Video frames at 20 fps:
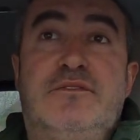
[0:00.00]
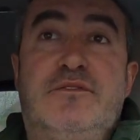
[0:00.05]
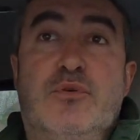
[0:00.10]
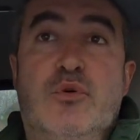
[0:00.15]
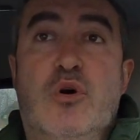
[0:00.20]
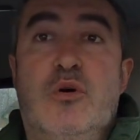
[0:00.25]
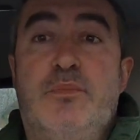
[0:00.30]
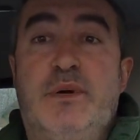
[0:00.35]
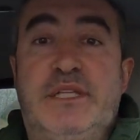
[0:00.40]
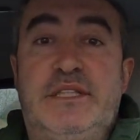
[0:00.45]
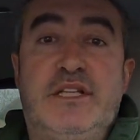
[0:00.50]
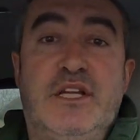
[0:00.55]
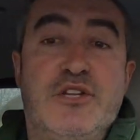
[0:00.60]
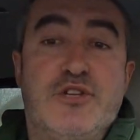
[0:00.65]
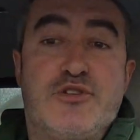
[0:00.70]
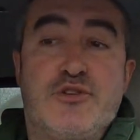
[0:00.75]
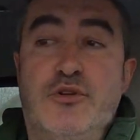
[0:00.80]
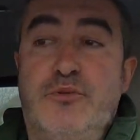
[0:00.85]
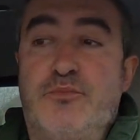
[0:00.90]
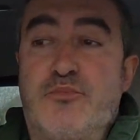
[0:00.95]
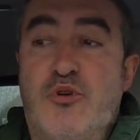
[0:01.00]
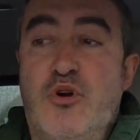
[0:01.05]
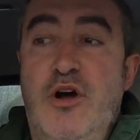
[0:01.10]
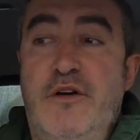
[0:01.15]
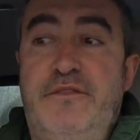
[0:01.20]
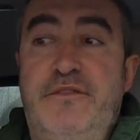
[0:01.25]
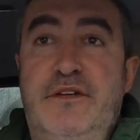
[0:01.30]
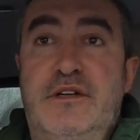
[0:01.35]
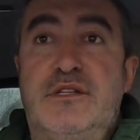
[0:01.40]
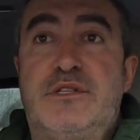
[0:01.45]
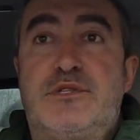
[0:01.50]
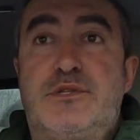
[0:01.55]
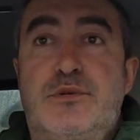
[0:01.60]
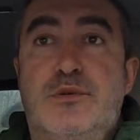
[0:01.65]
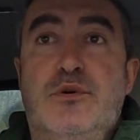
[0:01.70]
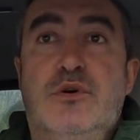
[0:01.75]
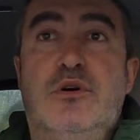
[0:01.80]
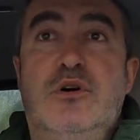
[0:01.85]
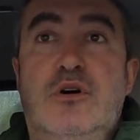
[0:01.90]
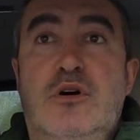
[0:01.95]
for potential profits
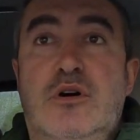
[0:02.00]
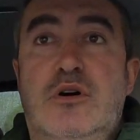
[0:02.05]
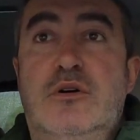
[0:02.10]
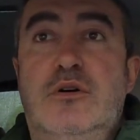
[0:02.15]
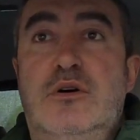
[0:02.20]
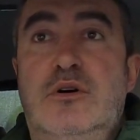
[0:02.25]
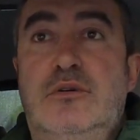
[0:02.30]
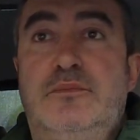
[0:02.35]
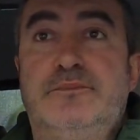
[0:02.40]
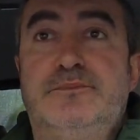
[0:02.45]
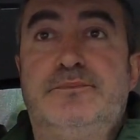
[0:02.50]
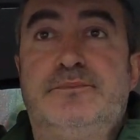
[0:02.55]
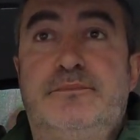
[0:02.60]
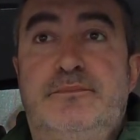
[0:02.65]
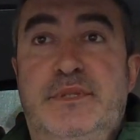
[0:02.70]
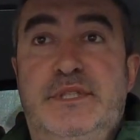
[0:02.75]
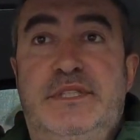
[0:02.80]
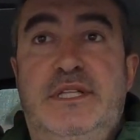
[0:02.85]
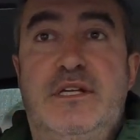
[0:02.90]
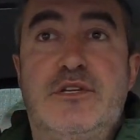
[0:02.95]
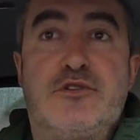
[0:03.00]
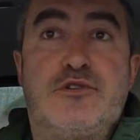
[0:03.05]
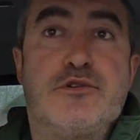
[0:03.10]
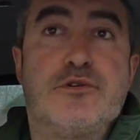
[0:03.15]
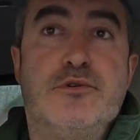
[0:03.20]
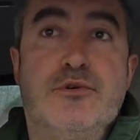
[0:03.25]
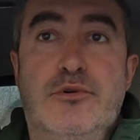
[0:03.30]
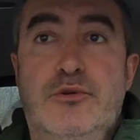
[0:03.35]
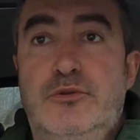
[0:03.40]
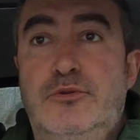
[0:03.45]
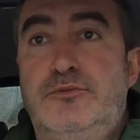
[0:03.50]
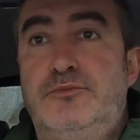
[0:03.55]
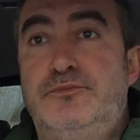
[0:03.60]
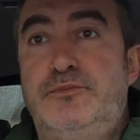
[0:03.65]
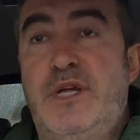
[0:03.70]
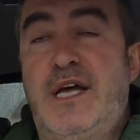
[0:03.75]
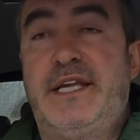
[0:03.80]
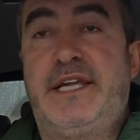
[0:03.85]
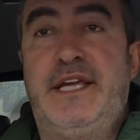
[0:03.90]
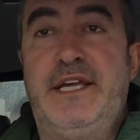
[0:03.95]
or potential,
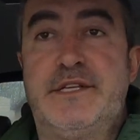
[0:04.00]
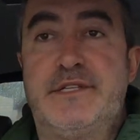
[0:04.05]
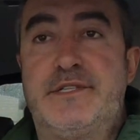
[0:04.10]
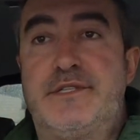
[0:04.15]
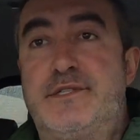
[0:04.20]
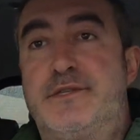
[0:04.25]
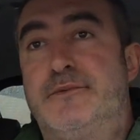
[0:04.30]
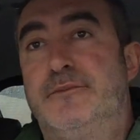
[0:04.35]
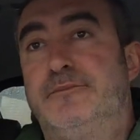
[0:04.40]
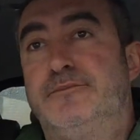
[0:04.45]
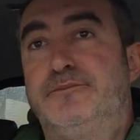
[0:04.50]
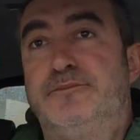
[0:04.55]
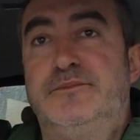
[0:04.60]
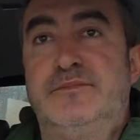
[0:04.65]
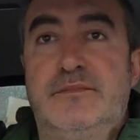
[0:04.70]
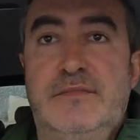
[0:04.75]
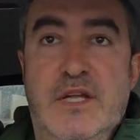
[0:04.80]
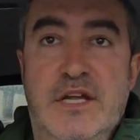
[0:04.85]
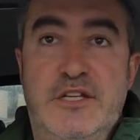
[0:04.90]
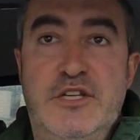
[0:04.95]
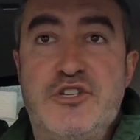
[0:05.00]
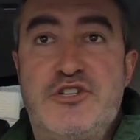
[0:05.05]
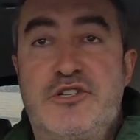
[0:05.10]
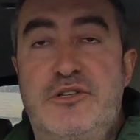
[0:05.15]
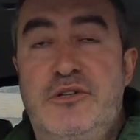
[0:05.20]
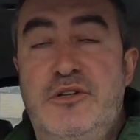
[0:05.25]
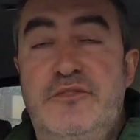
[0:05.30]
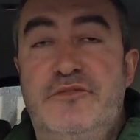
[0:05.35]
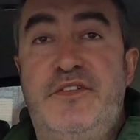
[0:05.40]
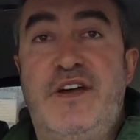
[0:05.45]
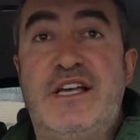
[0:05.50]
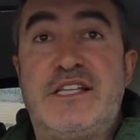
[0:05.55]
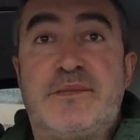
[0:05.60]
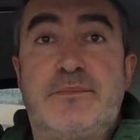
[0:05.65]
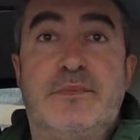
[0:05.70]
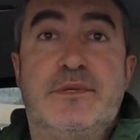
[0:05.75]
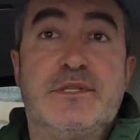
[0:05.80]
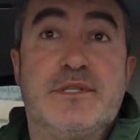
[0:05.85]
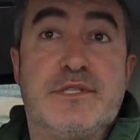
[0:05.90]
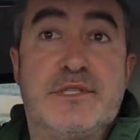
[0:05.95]
I guess, additional
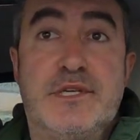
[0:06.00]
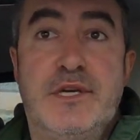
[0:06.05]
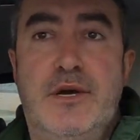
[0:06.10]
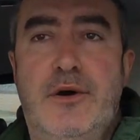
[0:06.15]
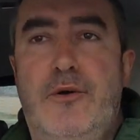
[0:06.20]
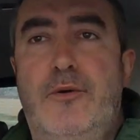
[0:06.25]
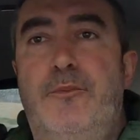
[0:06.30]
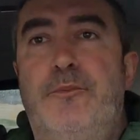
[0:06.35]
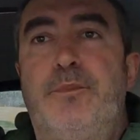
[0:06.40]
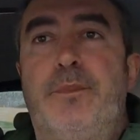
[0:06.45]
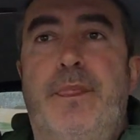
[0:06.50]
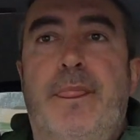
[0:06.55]
investments. So